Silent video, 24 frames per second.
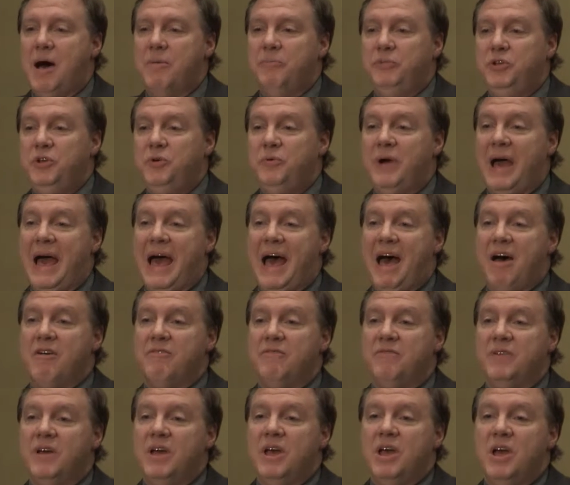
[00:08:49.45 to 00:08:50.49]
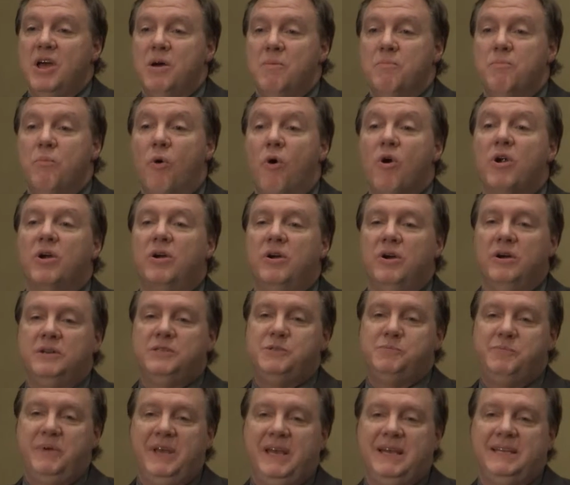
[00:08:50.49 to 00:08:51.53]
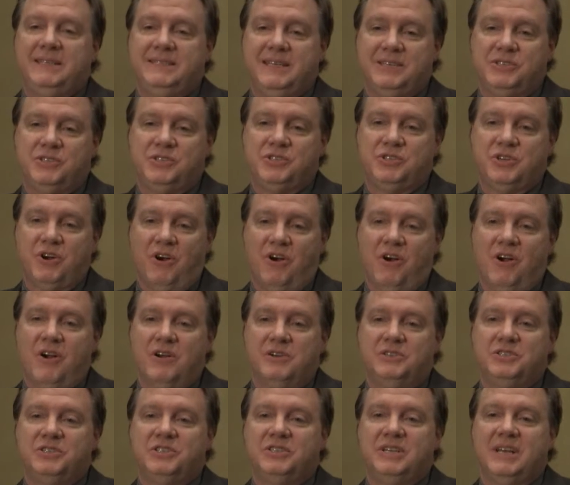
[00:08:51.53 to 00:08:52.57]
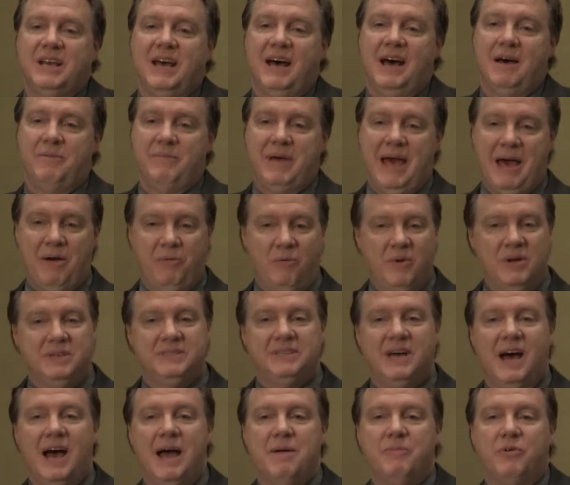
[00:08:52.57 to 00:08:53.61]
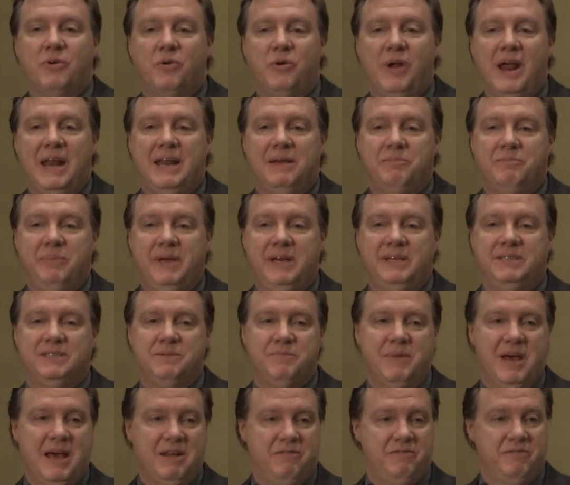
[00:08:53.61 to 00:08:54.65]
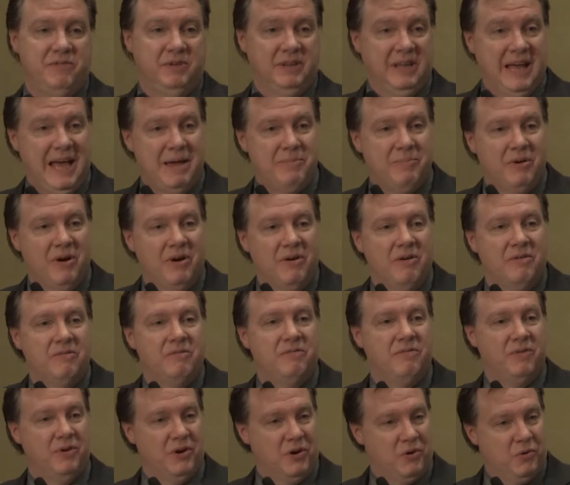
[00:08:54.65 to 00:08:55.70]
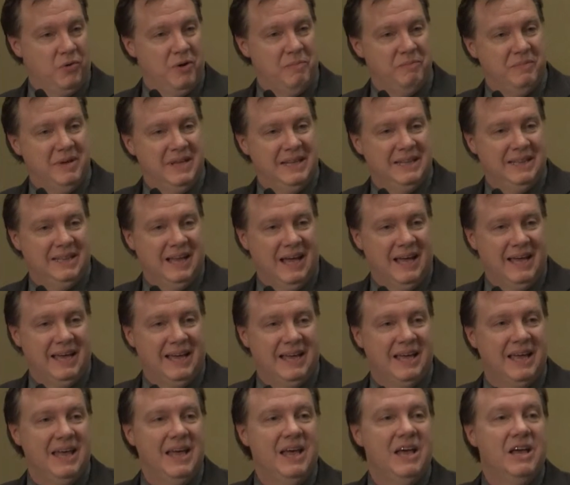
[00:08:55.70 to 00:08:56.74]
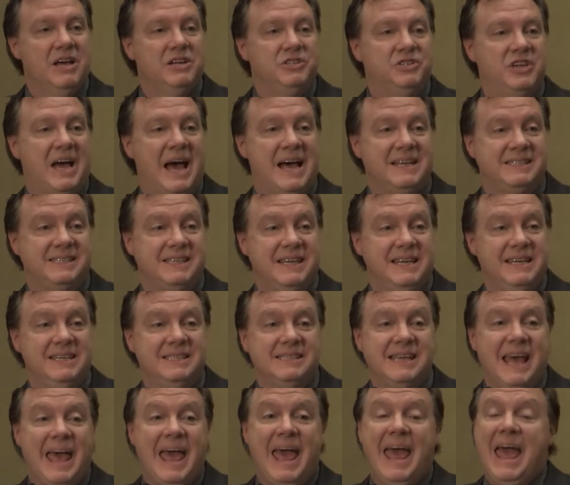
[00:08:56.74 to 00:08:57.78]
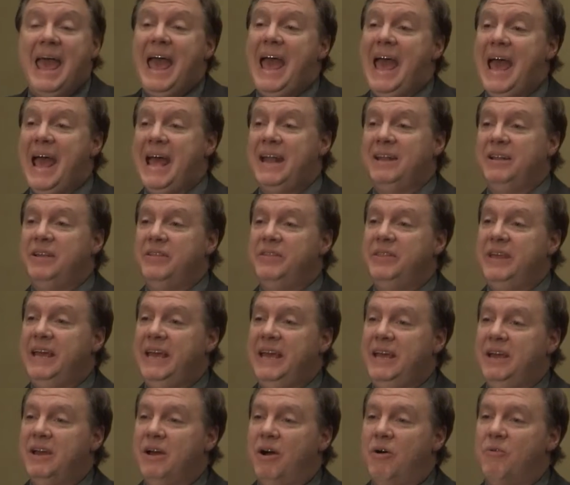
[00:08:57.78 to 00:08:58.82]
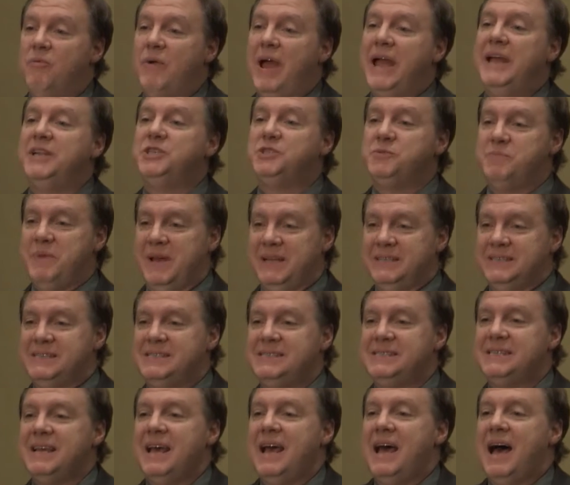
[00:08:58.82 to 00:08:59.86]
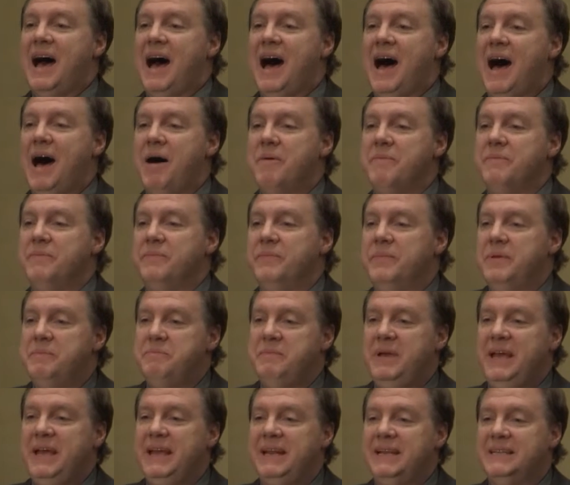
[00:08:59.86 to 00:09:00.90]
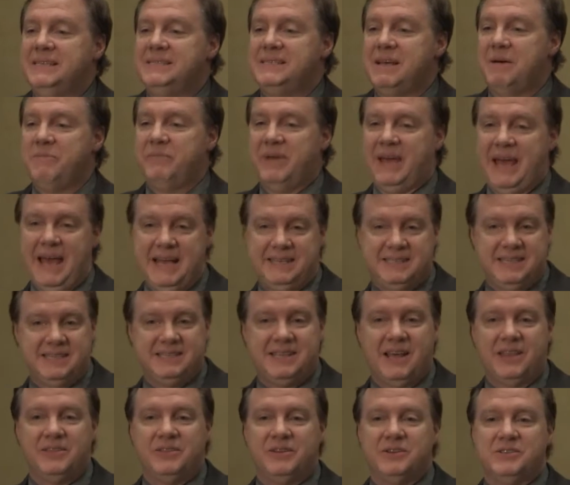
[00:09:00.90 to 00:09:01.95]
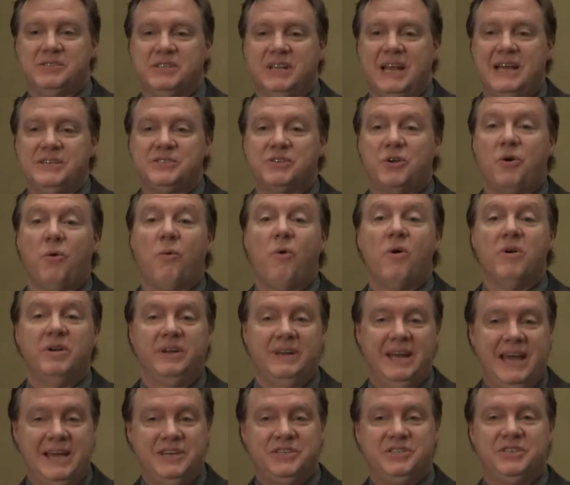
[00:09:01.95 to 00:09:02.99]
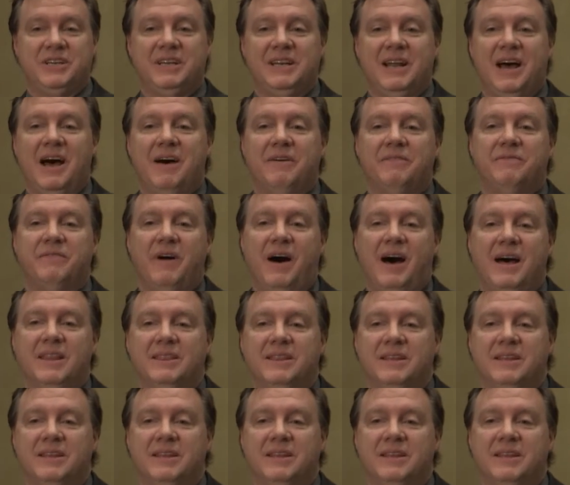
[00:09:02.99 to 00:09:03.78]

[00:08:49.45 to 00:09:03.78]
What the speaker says: You have more goods being discharged at one time, creating peak demand for labor, for equipment like chassis. And the arrangements mean in some cases that there's less coordination on